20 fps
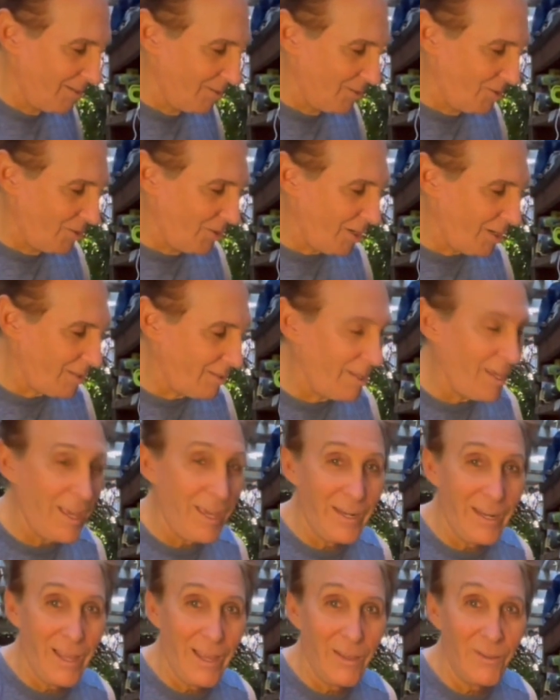Check
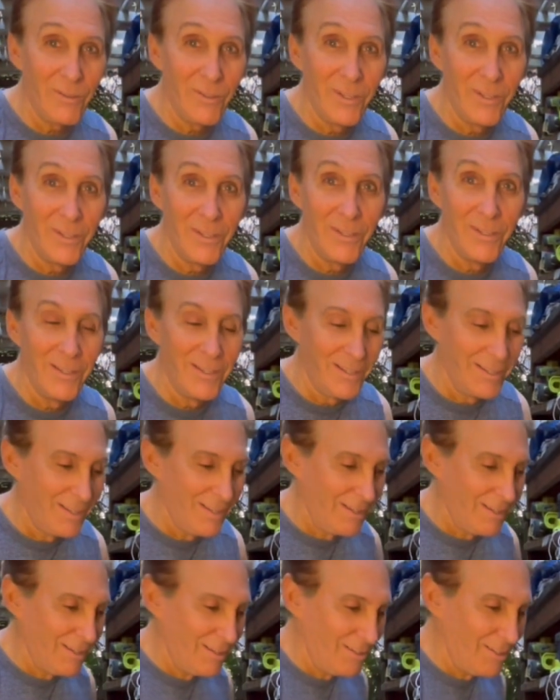that out.
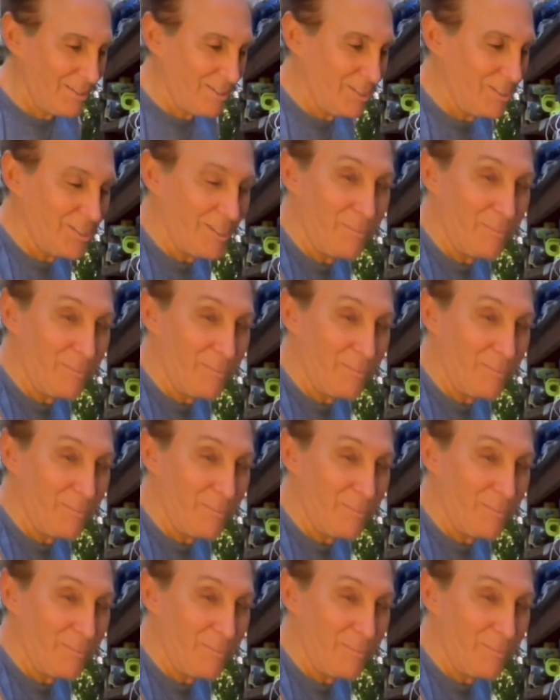This is a